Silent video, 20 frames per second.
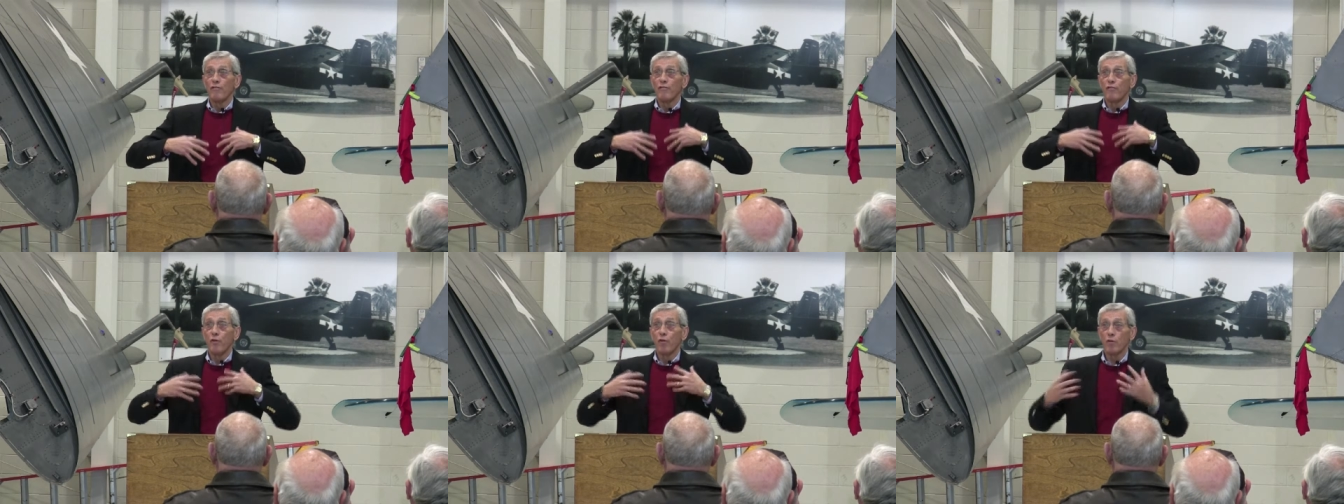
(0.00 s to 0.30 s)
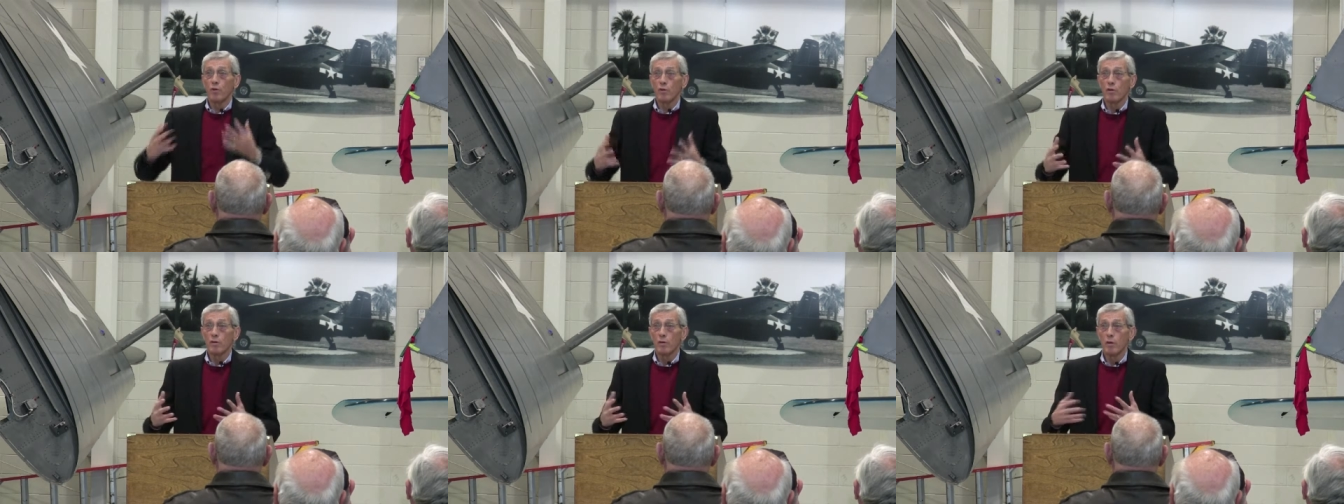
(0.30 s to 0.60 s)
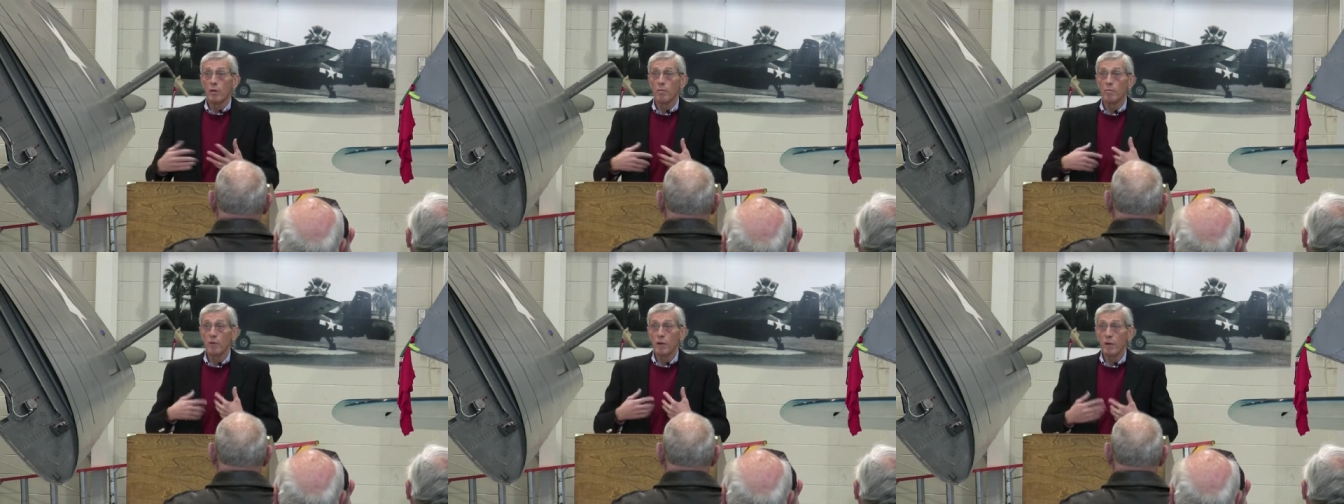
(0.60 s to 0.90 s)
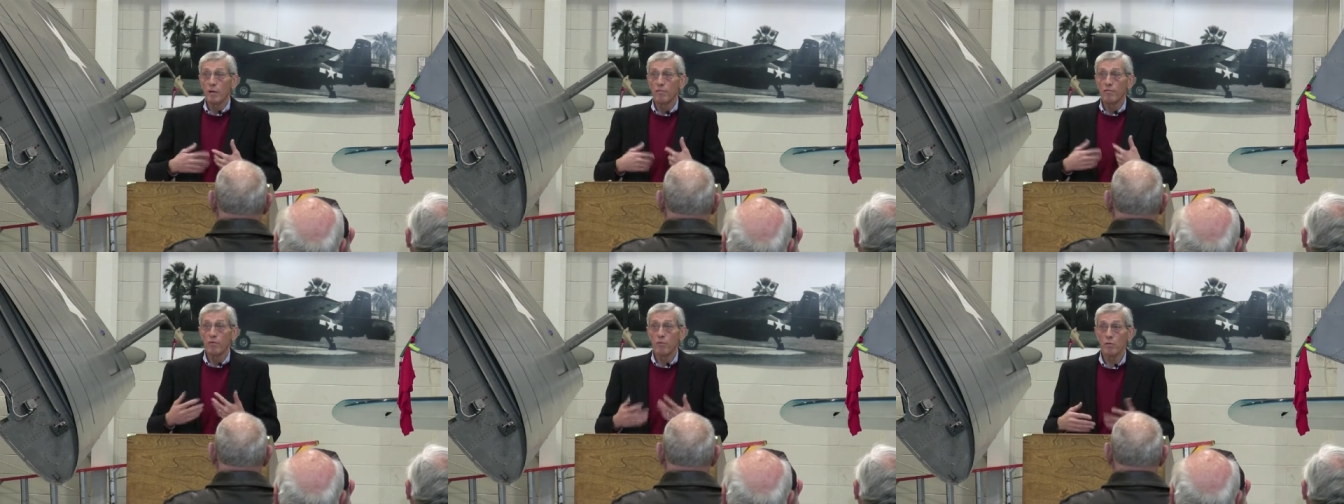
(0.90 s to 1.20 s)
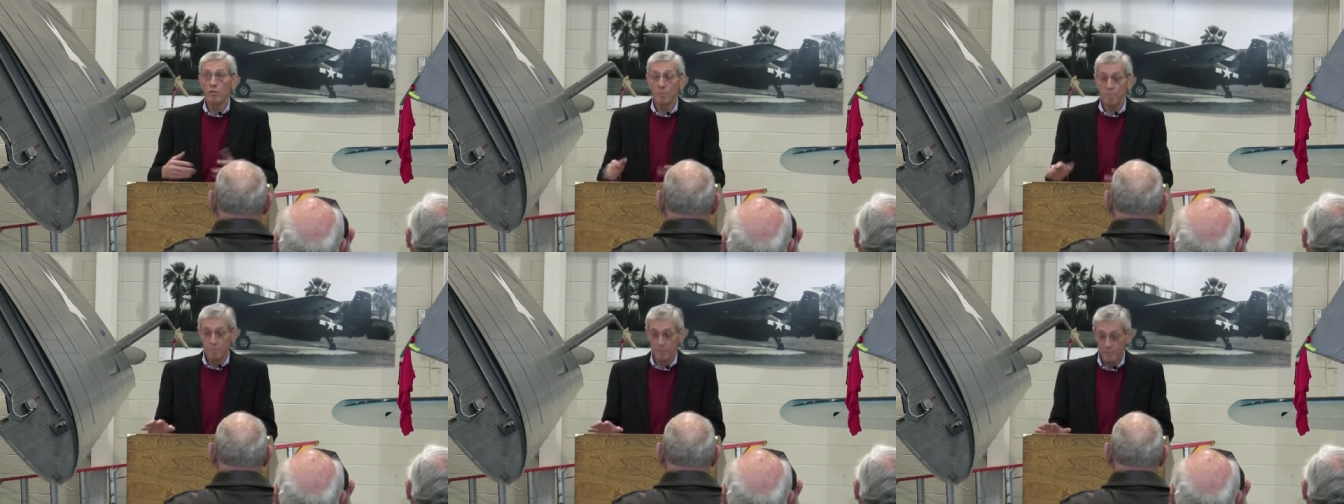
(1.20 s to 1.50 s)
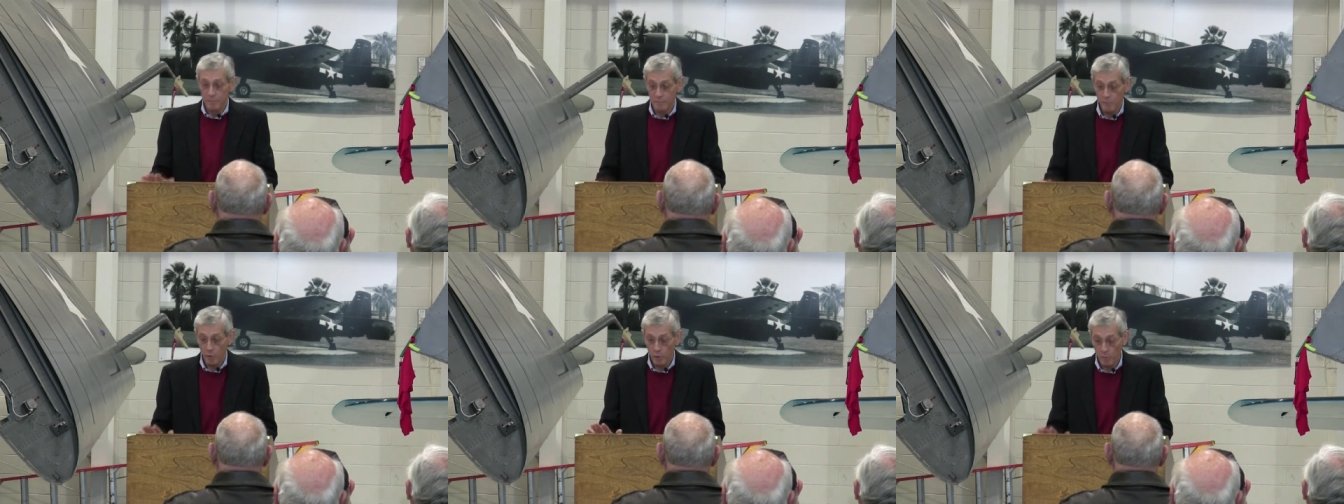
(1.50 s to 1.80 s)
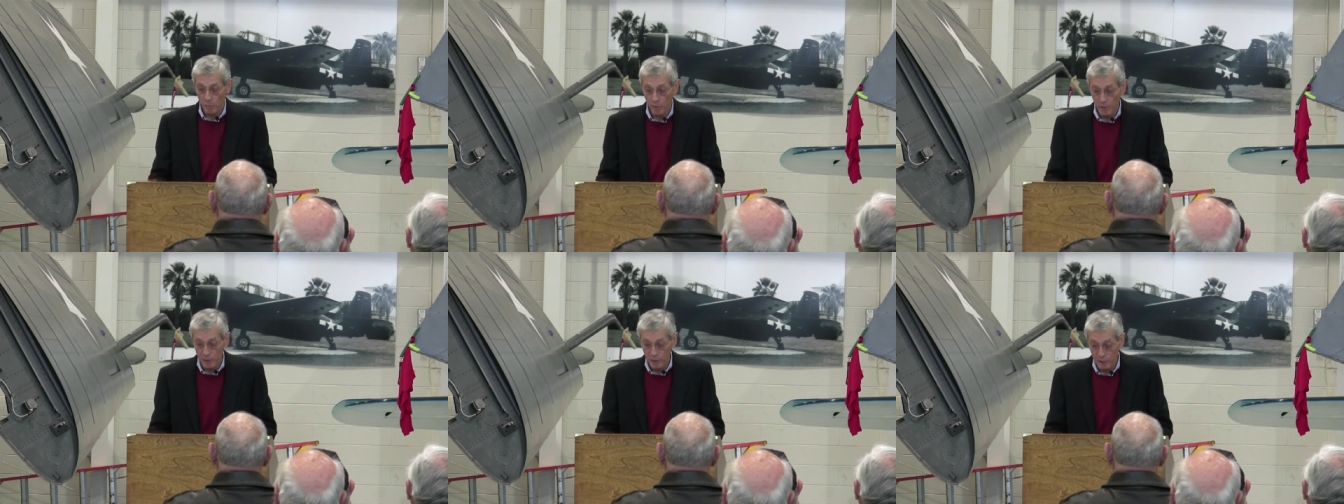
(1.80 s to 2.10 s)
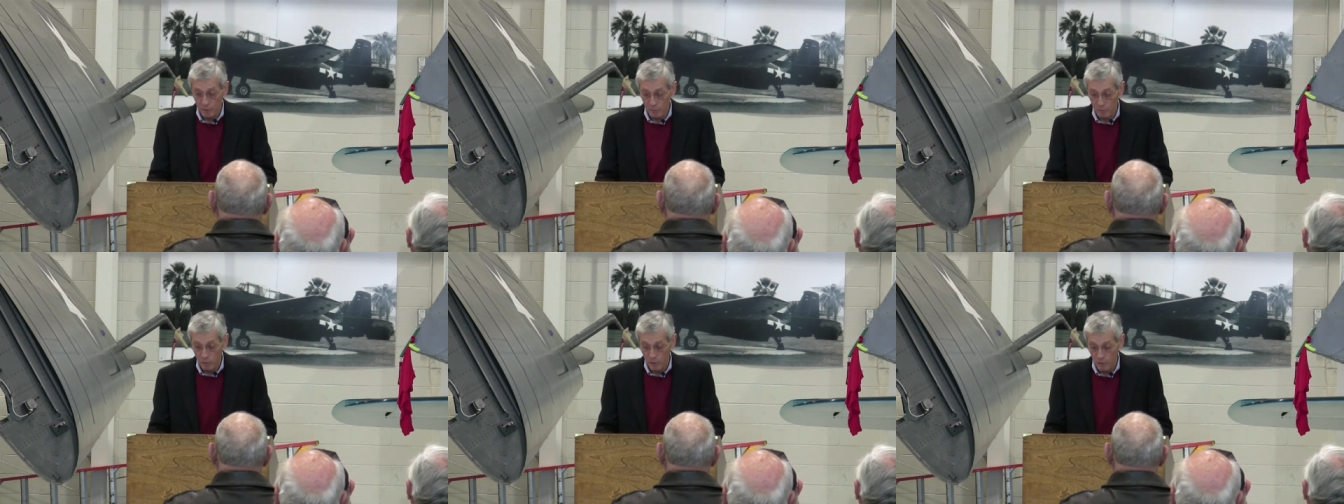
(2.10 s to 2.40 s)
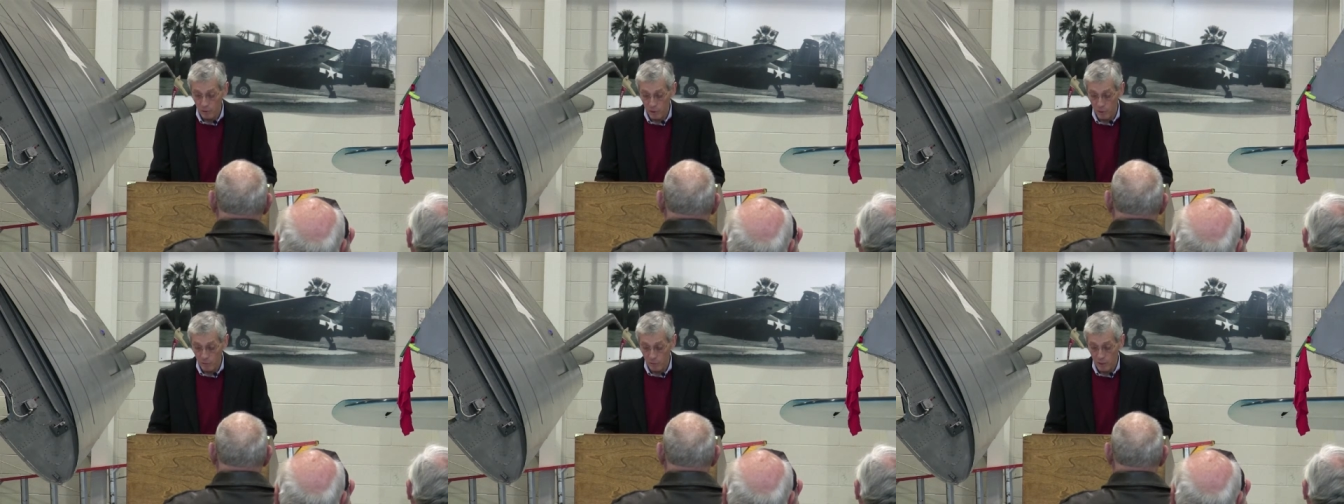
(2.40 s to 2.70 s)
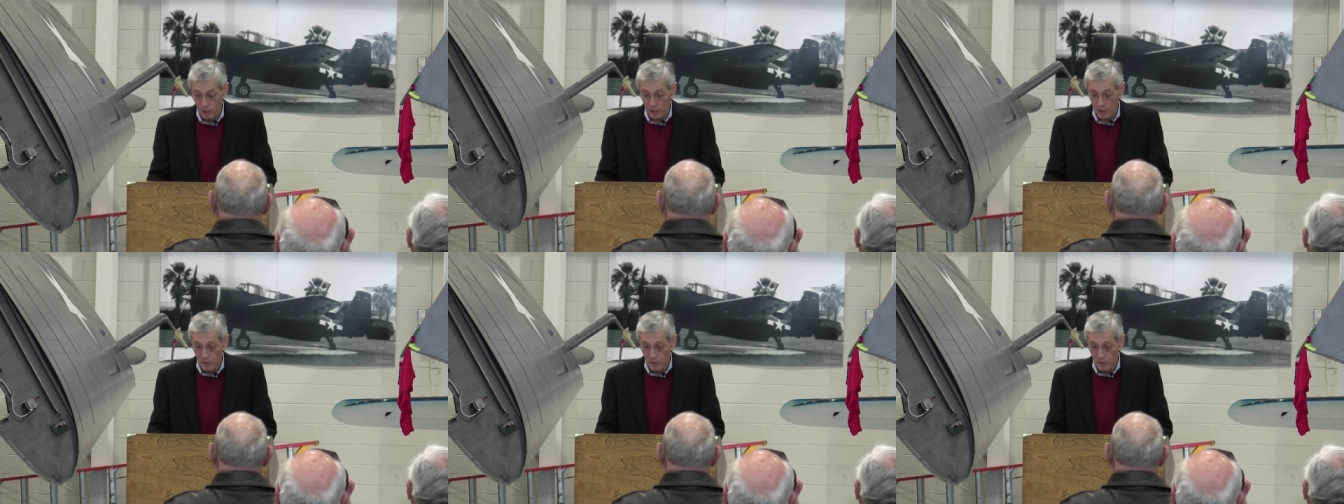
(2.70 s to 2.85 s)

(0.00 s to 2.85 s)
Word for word: a four, a four, four plane with a,